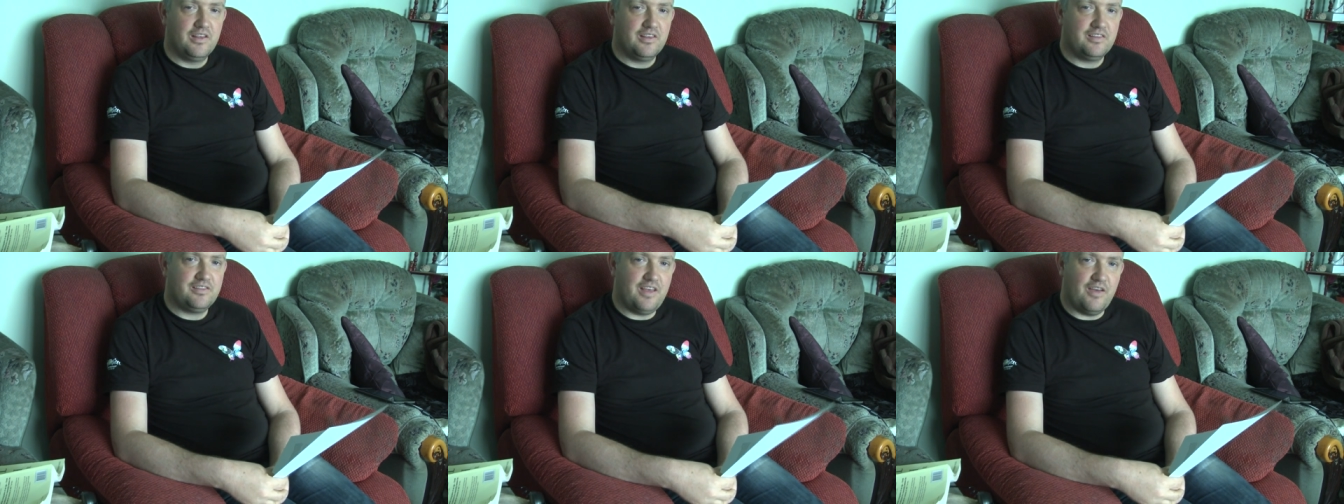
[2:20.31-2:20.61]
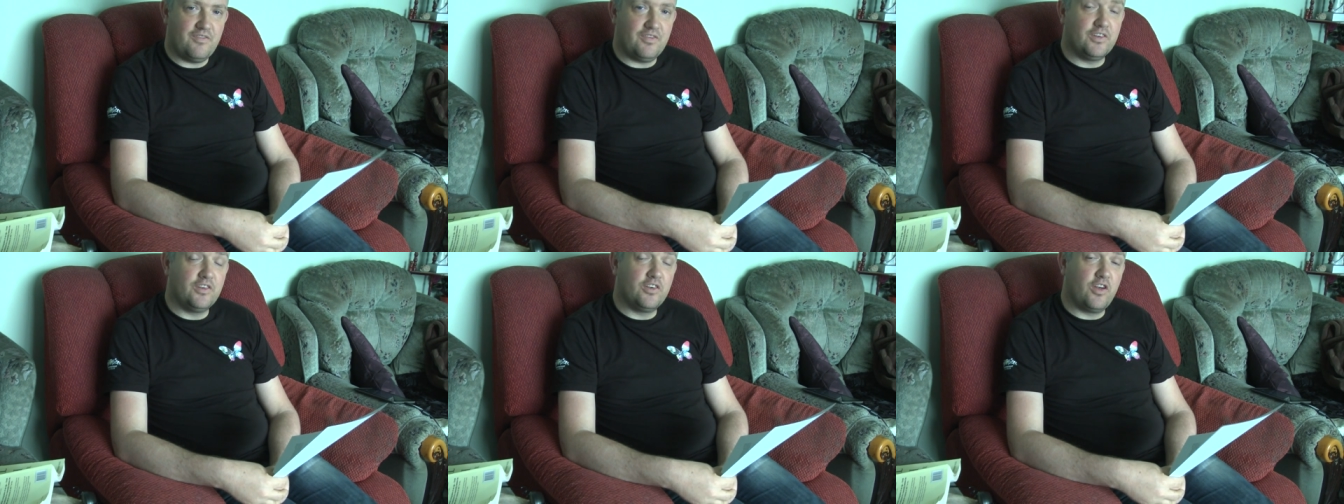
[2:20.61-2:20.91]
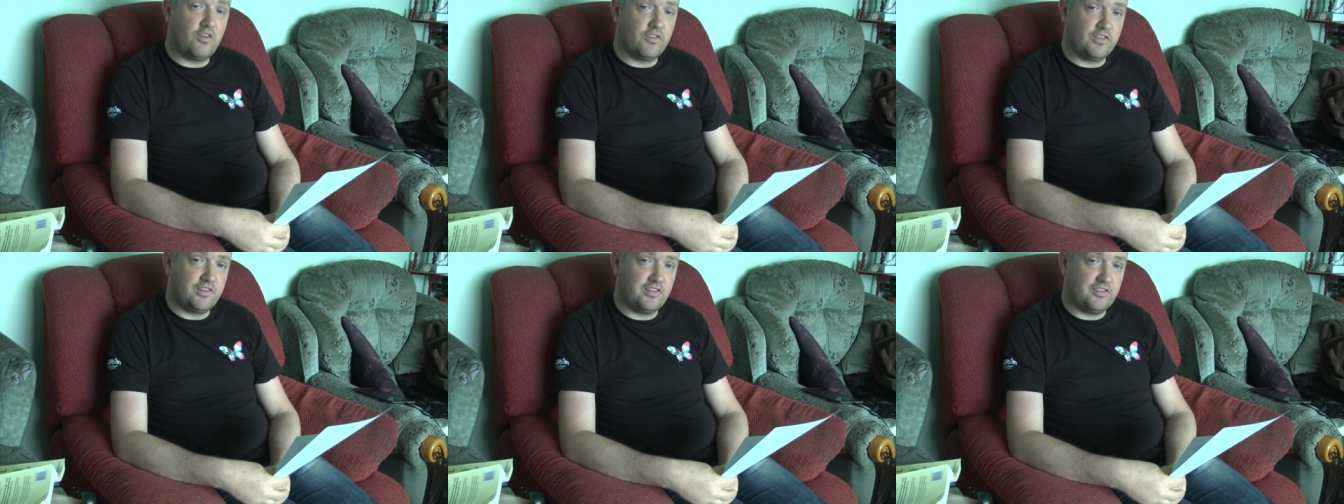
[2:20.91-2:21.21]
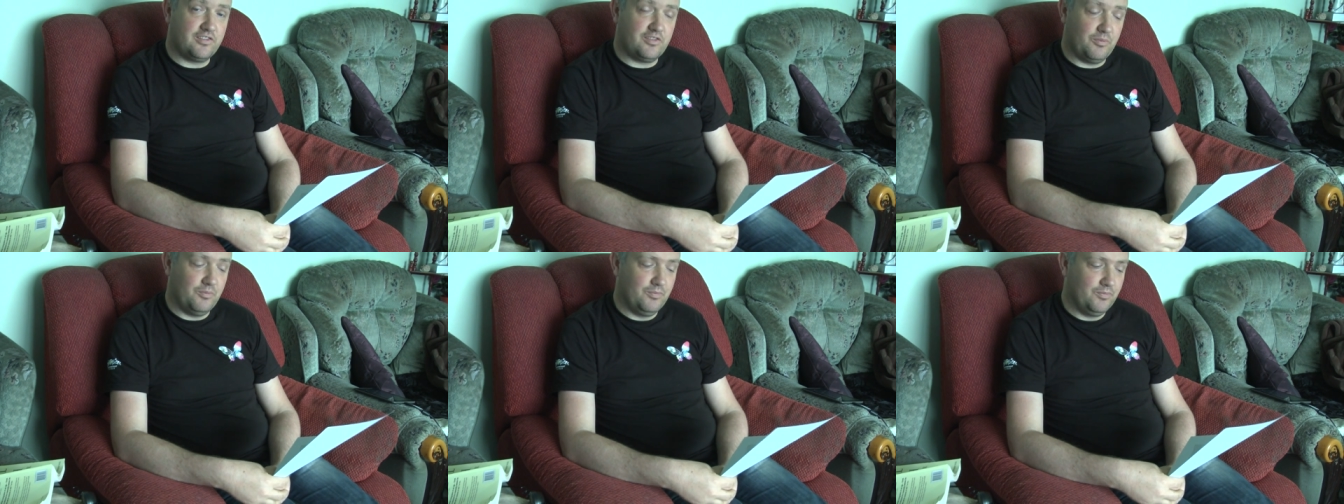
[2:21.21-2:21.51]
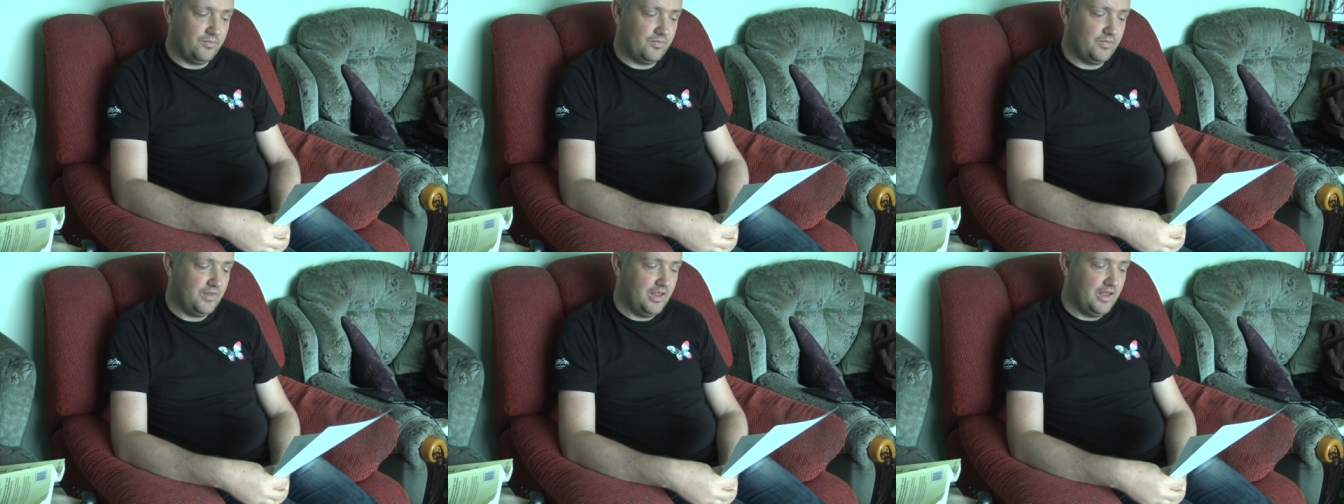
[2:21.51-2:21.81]
Seven, nervous system.
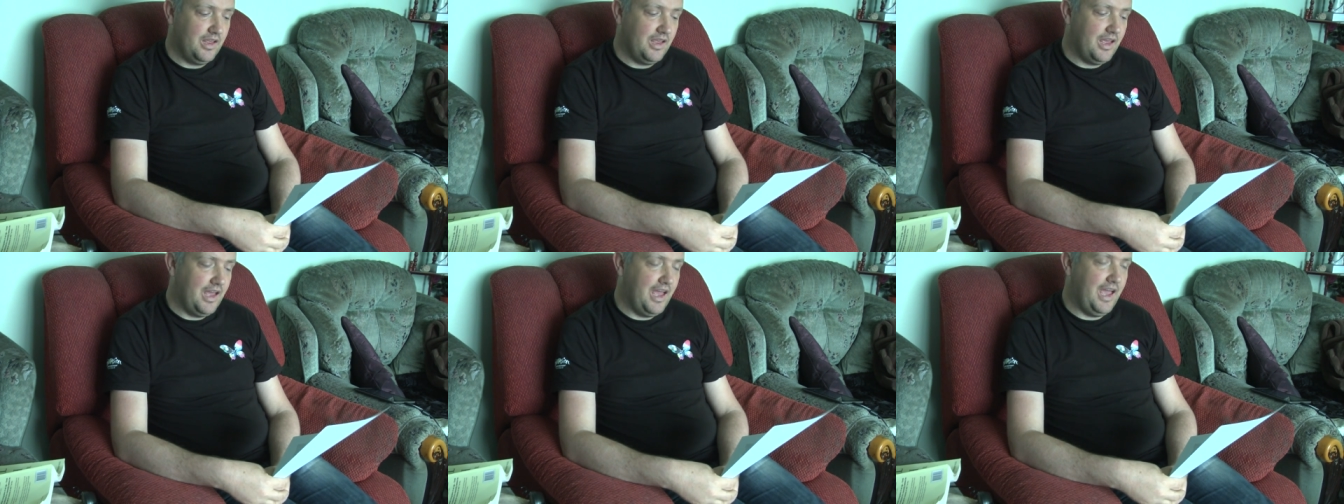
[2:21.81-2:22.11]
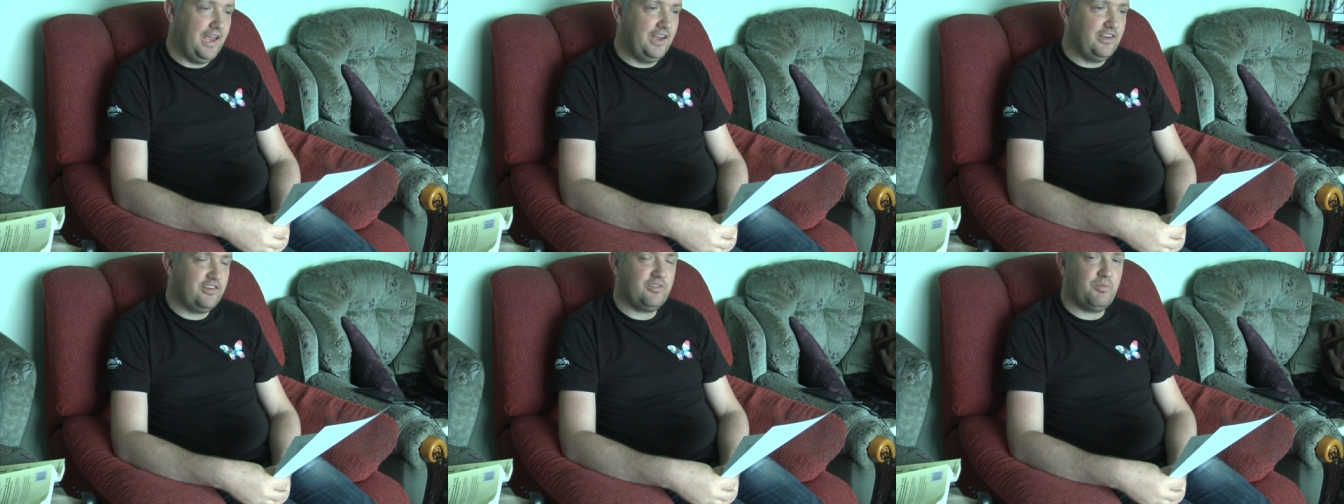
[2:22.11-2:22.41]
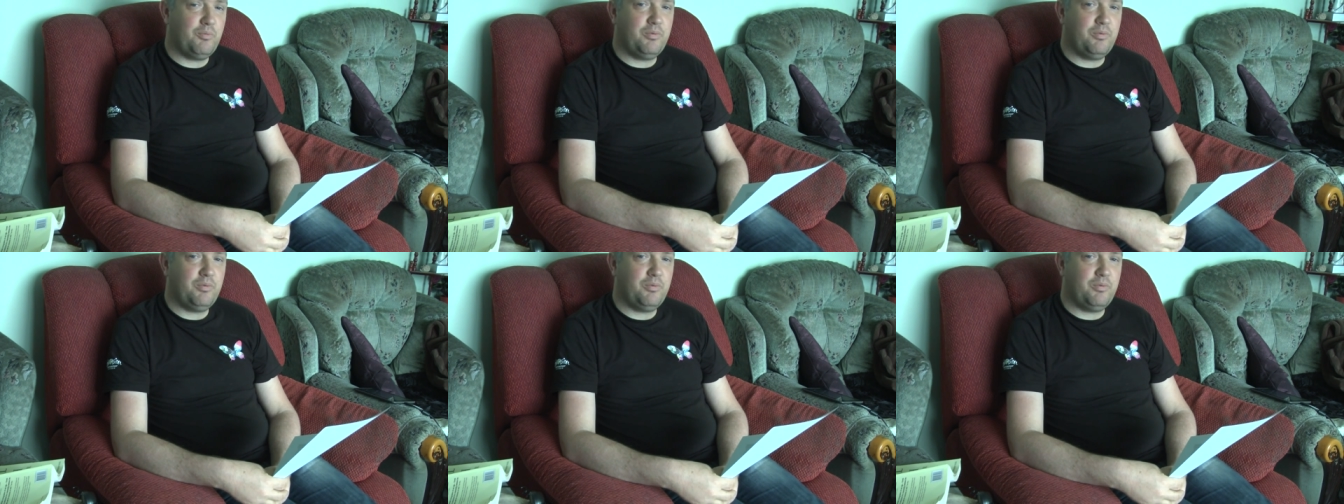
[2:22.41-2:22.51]
Eight,